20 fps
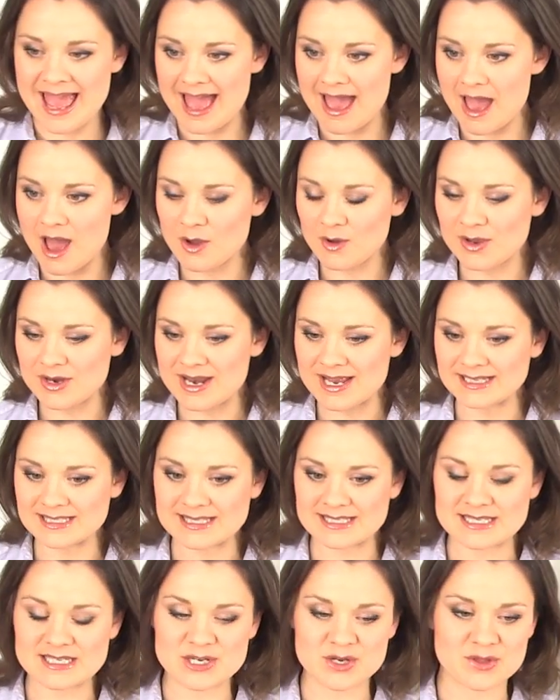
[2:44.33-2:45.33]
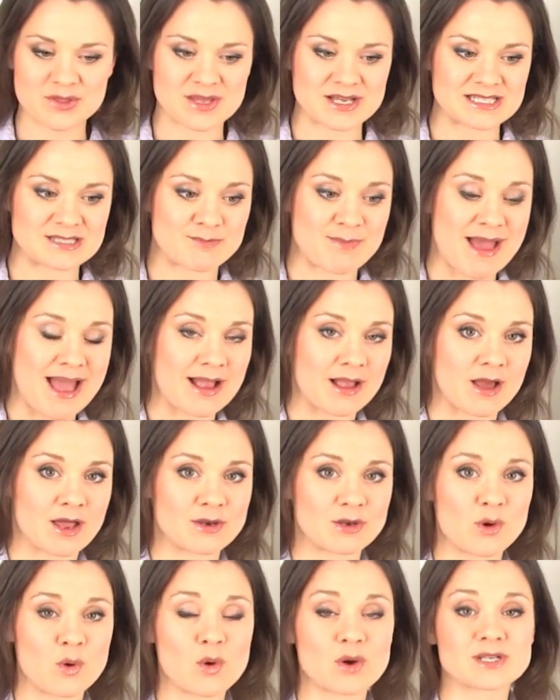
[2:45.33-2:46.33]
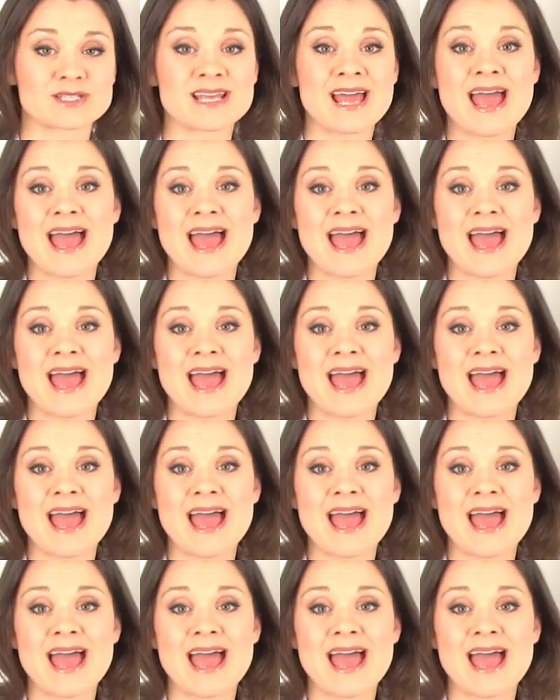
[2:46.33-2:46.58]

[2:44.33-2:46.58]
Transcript: How can I steer things back on course?